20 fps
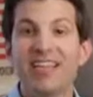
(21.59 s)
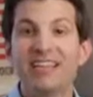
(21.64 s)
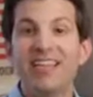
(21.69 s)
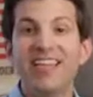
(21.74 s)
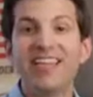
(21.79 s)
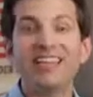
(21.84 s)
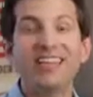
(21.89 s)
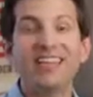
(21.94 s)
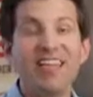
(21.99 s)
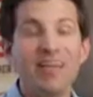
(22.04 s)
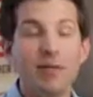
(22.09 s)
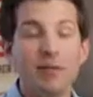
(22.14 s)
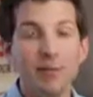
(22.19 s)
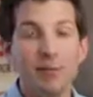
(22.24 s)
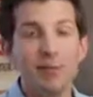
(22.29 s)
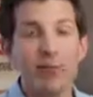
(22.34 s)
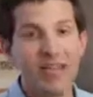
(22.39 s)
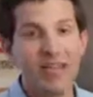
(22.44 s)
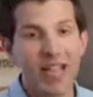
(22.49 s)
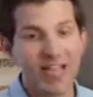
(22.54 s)
and set to
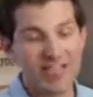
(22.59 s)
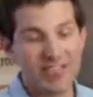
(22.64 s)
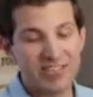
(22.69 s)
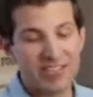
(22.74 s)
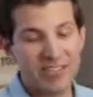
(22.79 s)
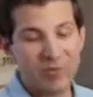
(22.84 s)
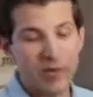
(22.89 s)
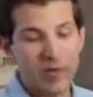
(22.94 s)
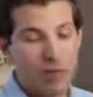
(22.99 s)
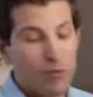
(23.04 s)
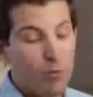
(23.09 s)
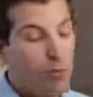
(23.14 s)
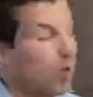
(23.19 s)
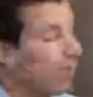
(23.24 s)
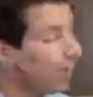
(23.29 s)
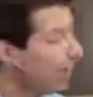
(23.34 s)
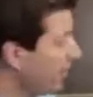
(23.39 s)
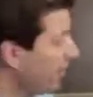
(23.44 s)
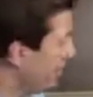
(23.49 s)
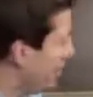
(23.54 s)
input HDMI
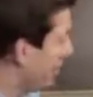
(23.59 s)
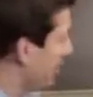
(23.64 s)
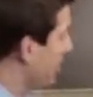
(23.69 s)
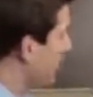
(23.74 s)
1